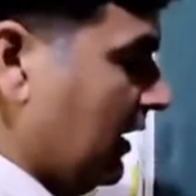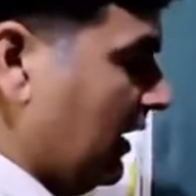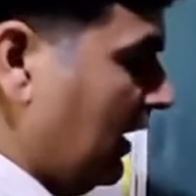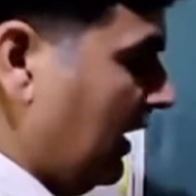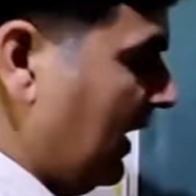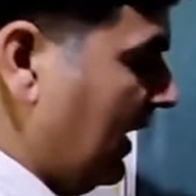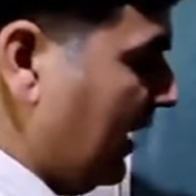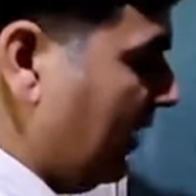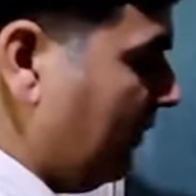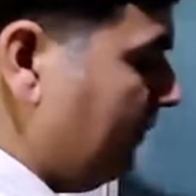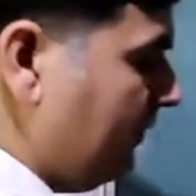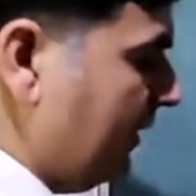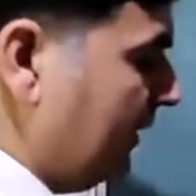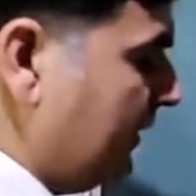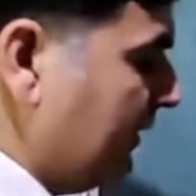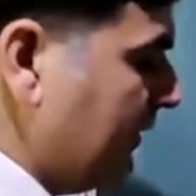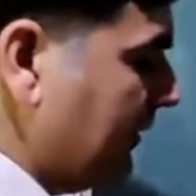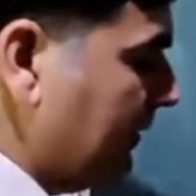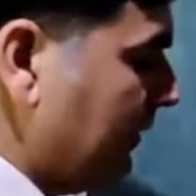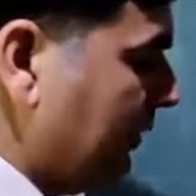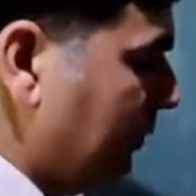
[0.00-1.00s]

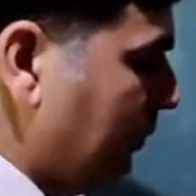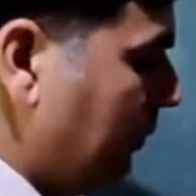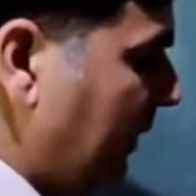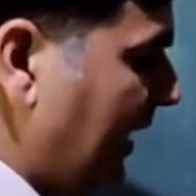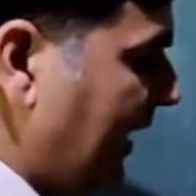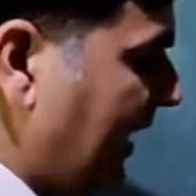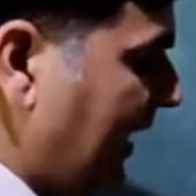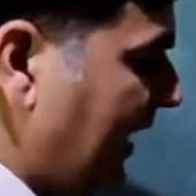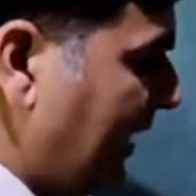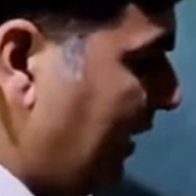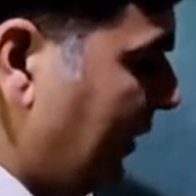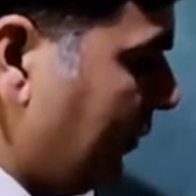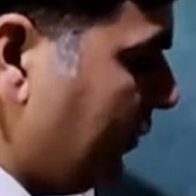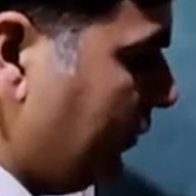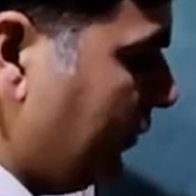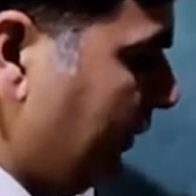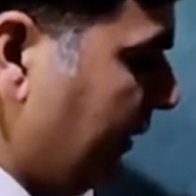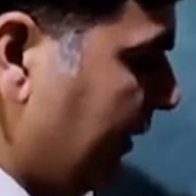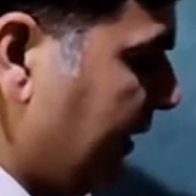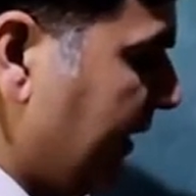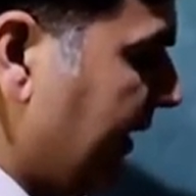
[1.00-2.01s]
R1 by
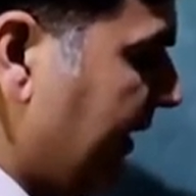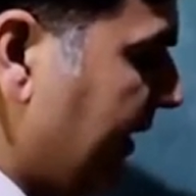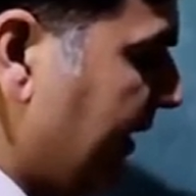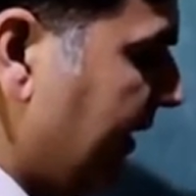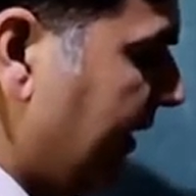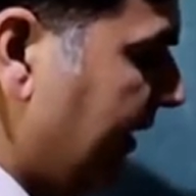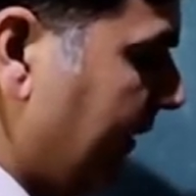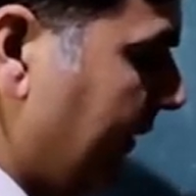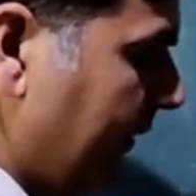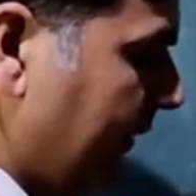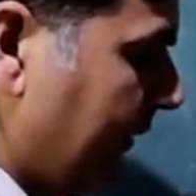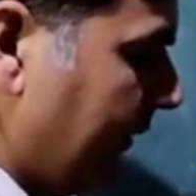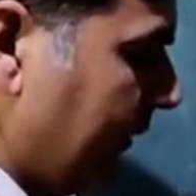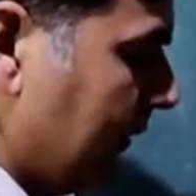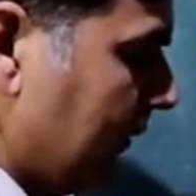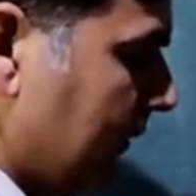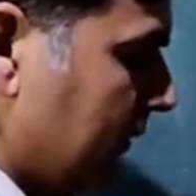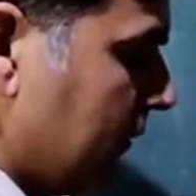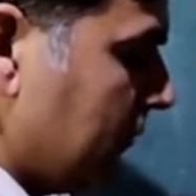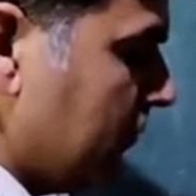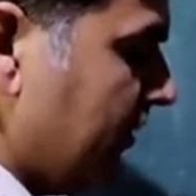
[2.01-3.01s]
R2 we need here.
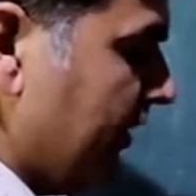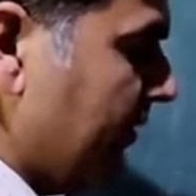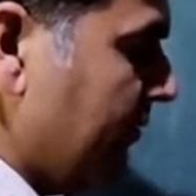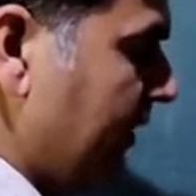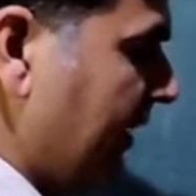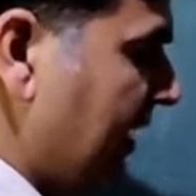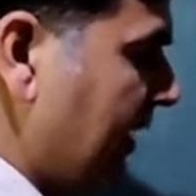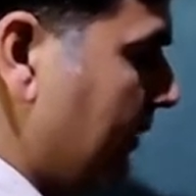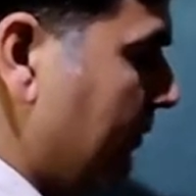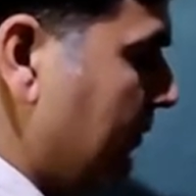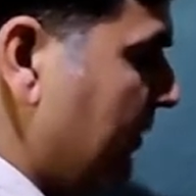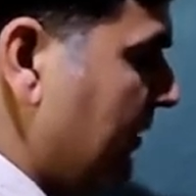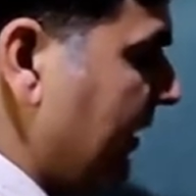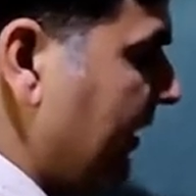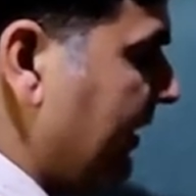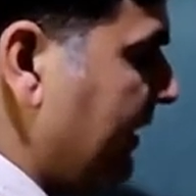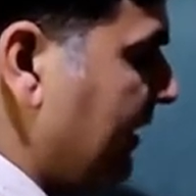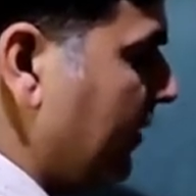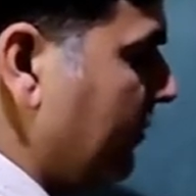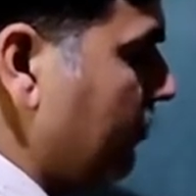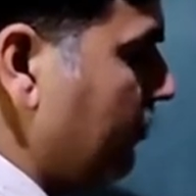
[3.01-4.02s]
So it becomes
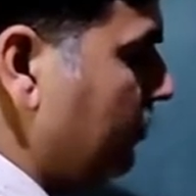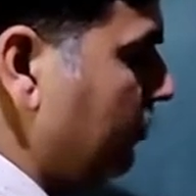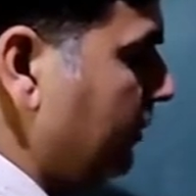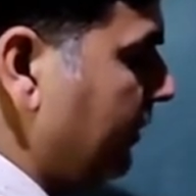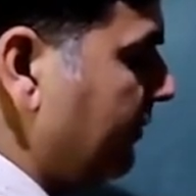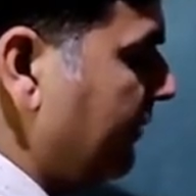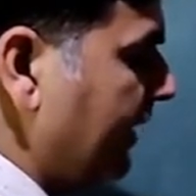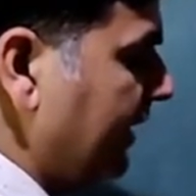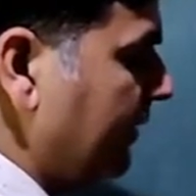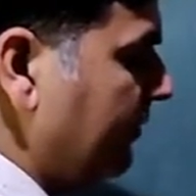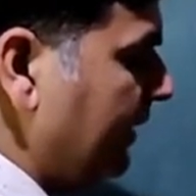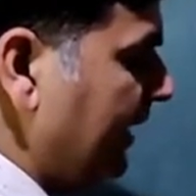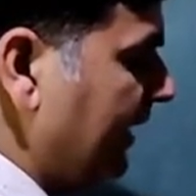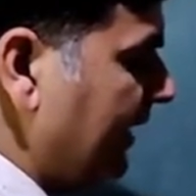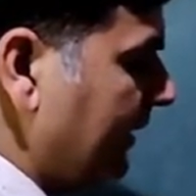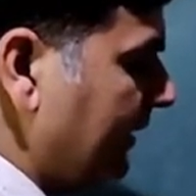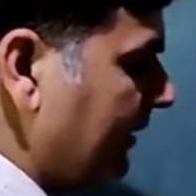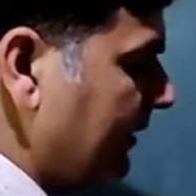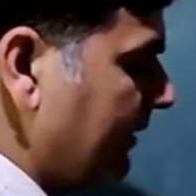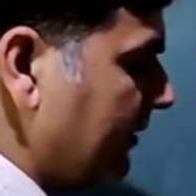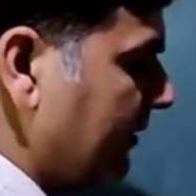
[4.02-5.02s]
theta 2 divided
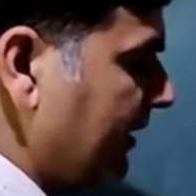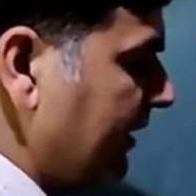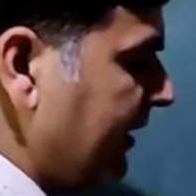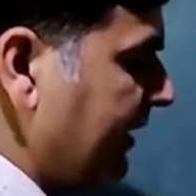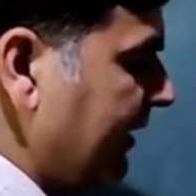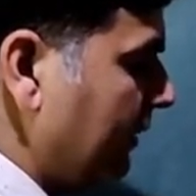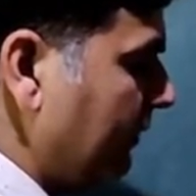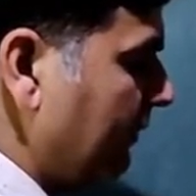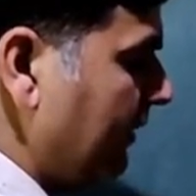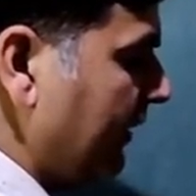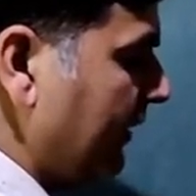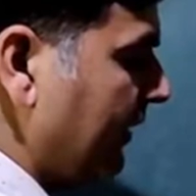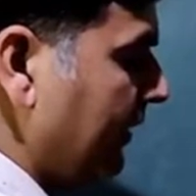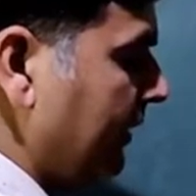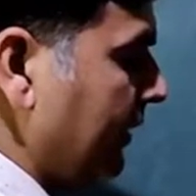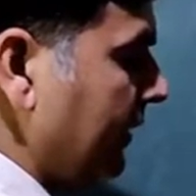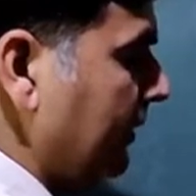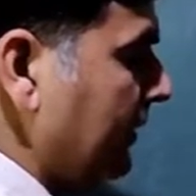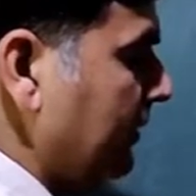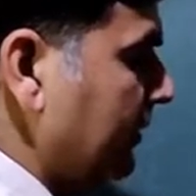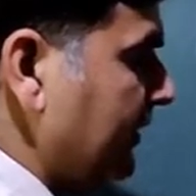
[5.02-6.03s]
by theta
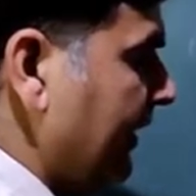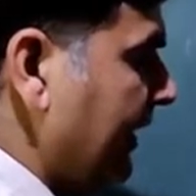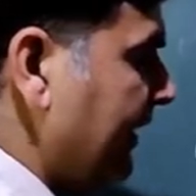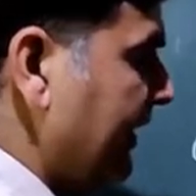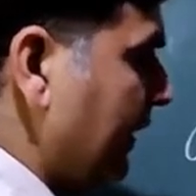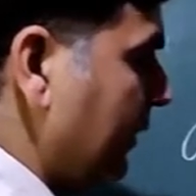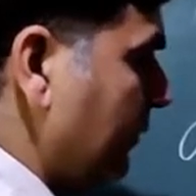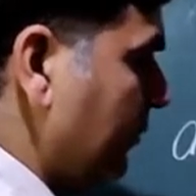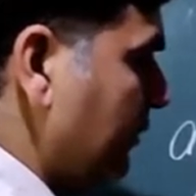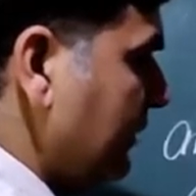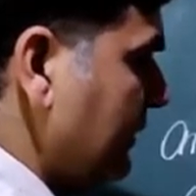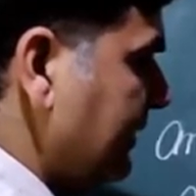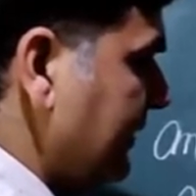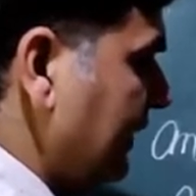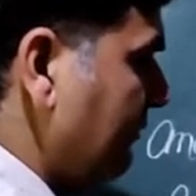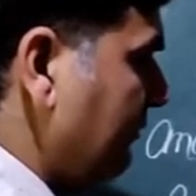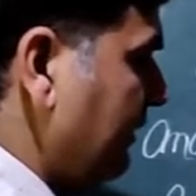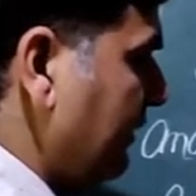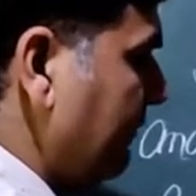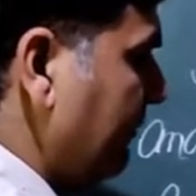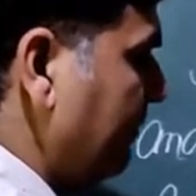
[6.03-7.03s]
1. Theta 2 is
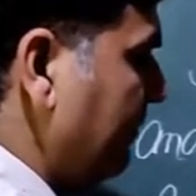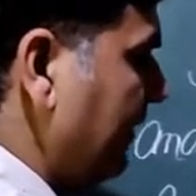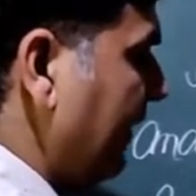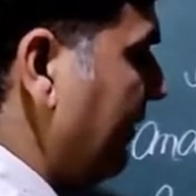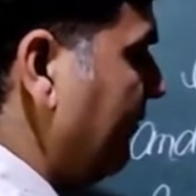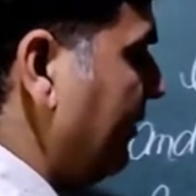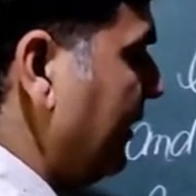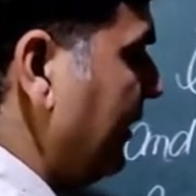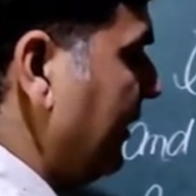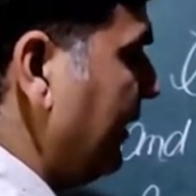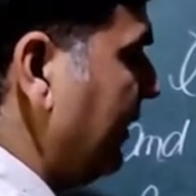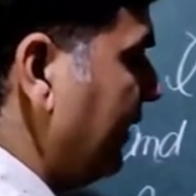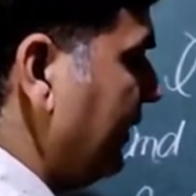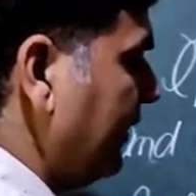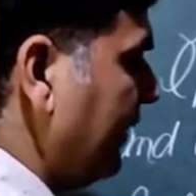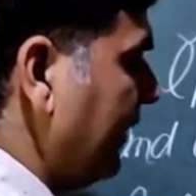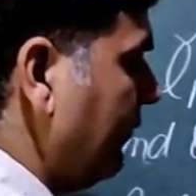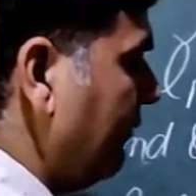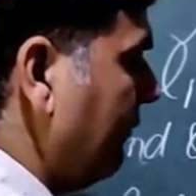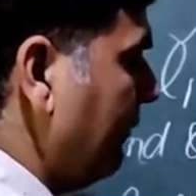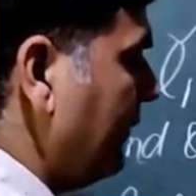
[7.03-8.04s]
75 degree.
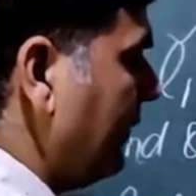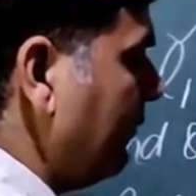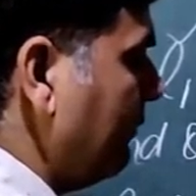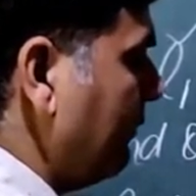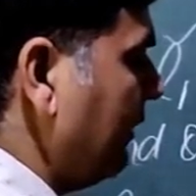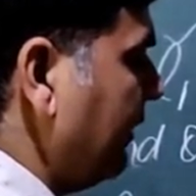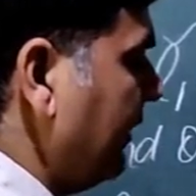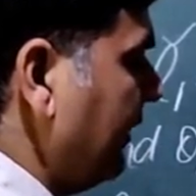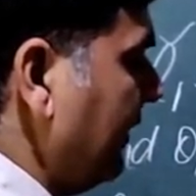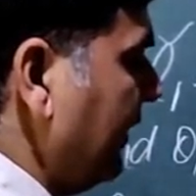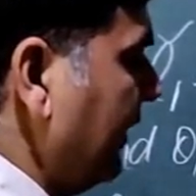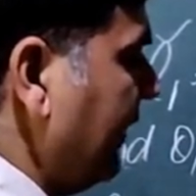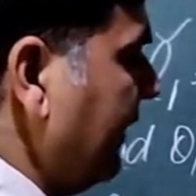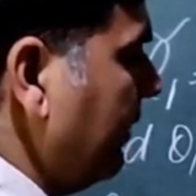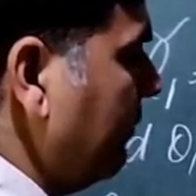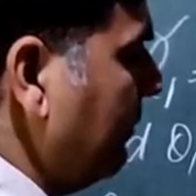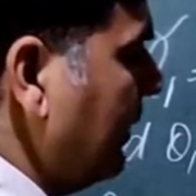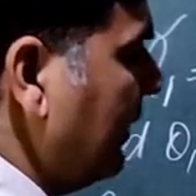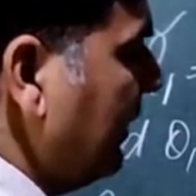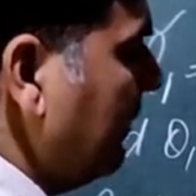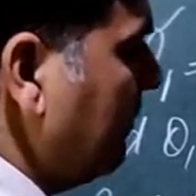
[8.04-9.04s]
If we convert in radian,
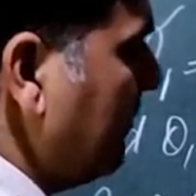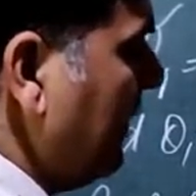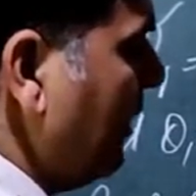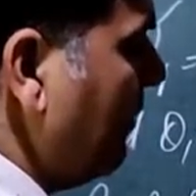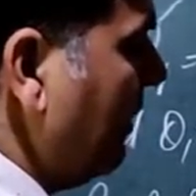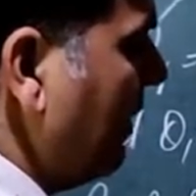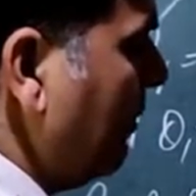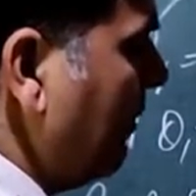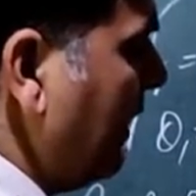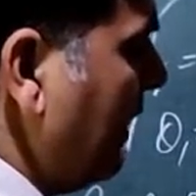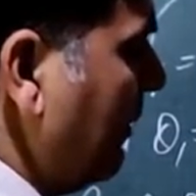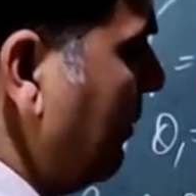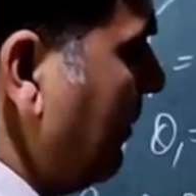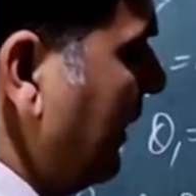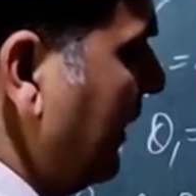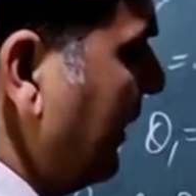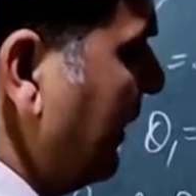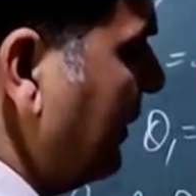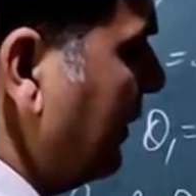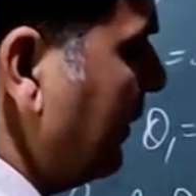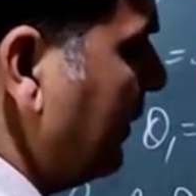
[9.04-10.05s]
multiply by pi
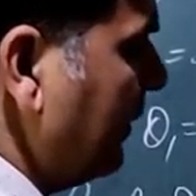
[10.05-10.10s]
by